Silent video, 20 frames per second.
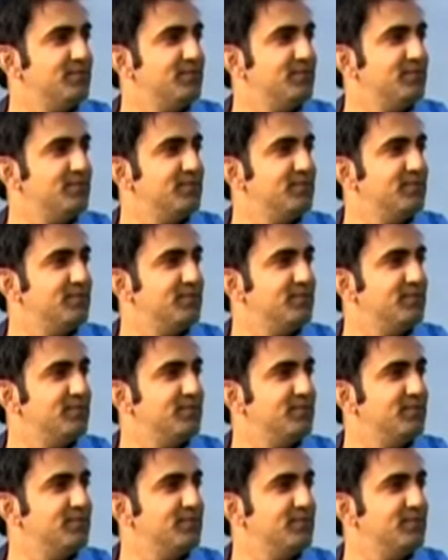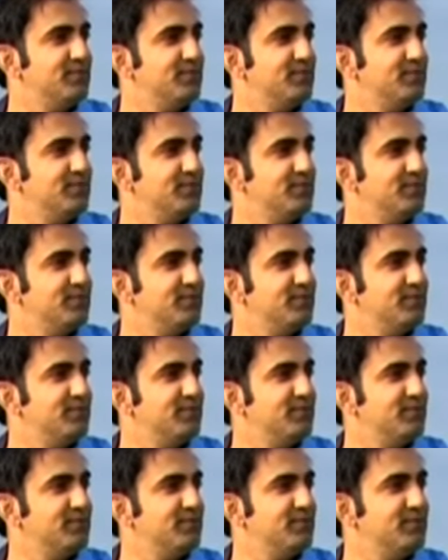
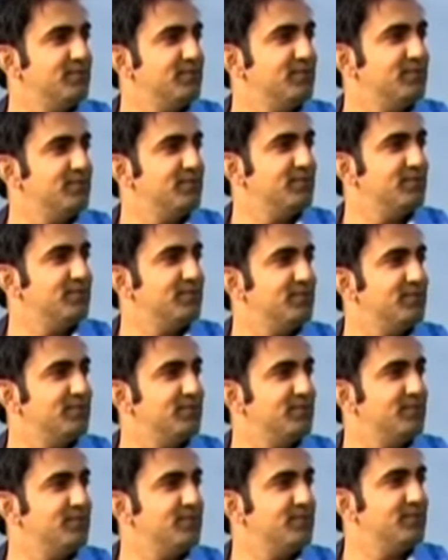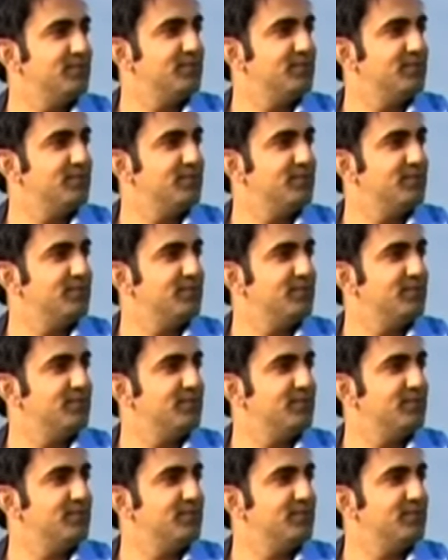(not speaking)